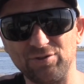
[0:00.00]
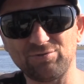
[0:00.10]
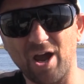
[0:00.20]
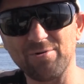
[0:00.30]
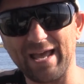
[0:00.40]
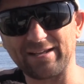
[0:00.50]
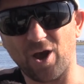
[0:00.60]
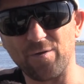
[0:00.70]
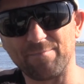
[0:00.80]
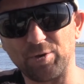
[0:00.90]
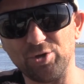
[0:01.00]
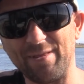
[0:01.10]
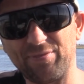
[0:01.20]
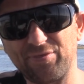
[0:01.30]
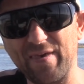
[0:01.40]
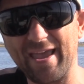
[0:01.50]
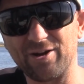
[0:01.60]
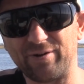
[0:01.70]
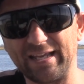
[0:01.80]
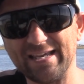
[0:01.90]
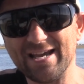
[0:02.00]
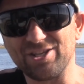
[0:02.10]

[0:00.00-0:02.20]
If you don't let go of the boom, in theory,